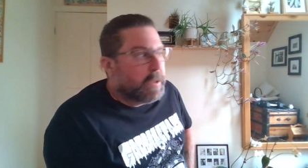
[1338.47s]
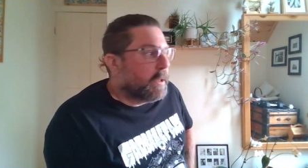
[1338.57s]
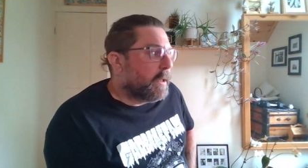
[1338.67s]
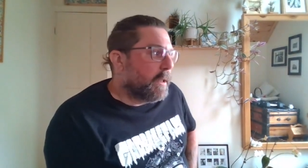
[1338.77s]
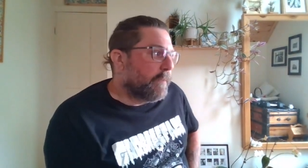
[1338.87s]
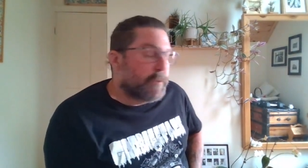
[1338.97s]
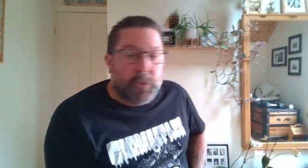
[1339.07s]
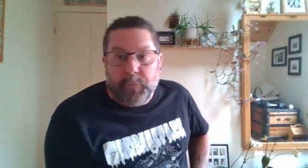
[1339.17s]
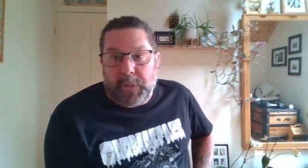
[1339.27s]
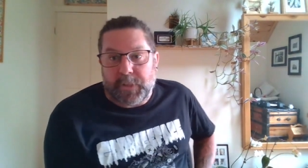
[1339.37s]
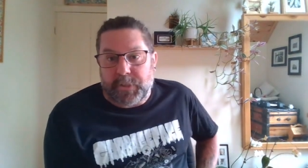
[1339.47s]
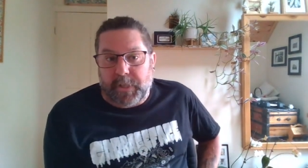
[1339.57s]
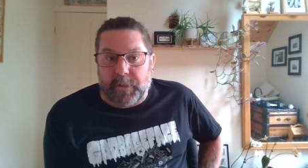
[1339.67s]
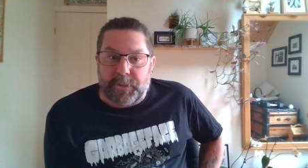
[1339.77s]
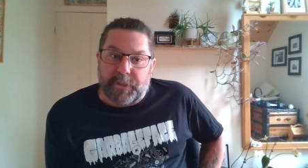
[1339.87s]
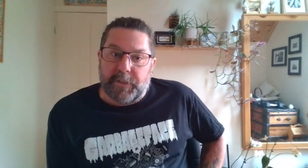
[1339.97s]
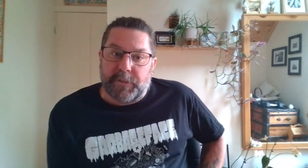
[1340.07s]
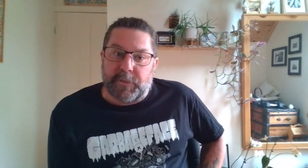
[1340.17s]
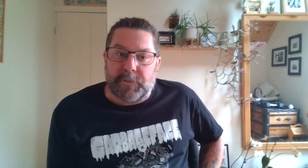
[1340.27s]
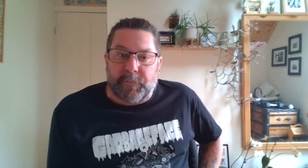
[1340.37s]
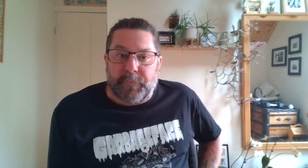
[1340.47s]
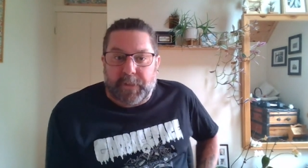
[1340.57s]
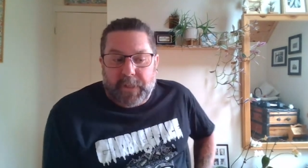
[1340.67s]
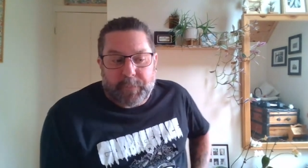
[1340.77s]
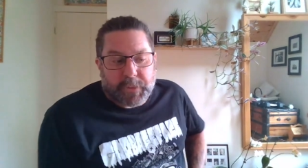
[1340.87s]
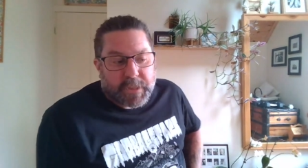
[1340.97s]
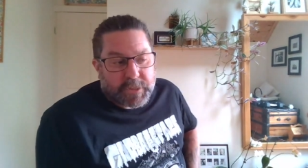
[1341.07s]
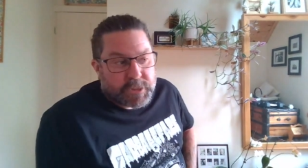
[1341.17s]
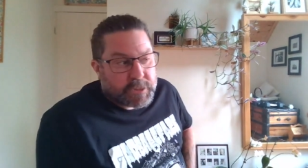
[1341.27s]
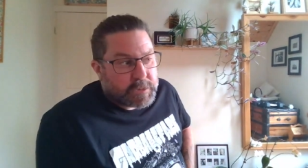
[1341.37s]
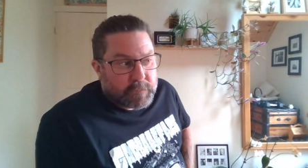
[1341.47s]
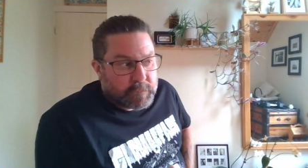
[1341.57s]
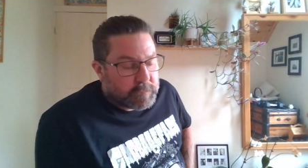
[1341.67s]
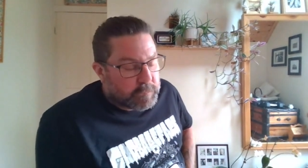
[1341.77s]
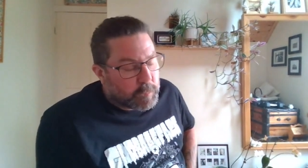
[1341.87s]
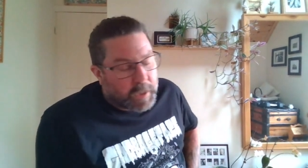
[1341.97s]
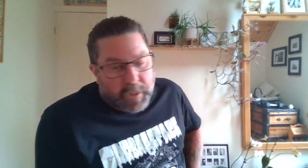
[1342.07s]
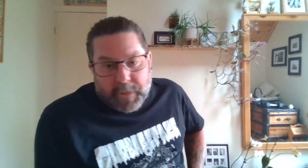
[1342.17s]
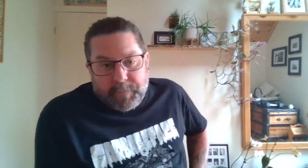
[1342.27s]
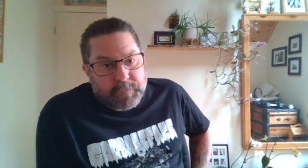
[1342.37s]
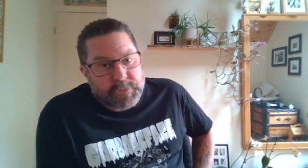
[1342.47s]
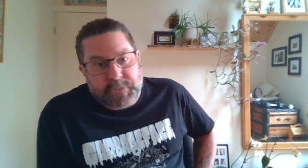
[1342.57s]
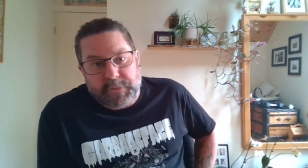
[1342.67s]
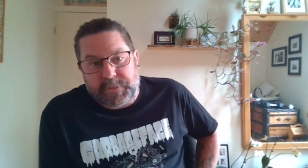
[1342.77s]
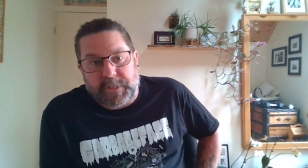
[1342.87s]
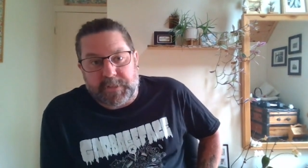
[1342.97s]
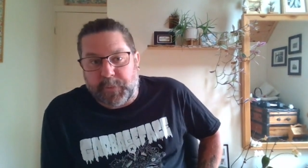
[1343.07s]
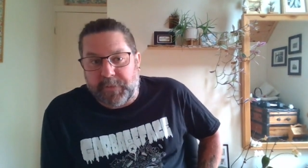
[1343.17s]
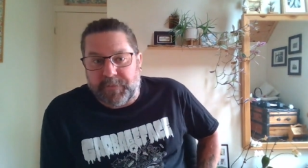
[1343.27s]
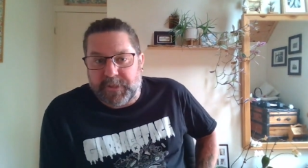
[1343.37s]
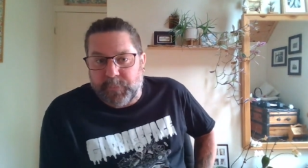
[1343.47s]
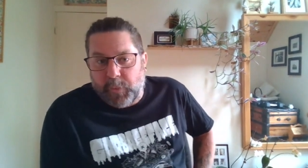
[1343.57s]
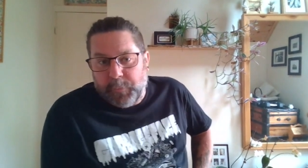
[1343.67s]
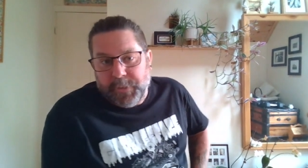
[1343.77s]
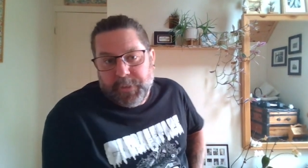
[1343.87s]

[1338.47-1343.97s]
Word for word: Uh, I have too much energy. So stuff like that. But that's just where I am. Just an assessment of this moment.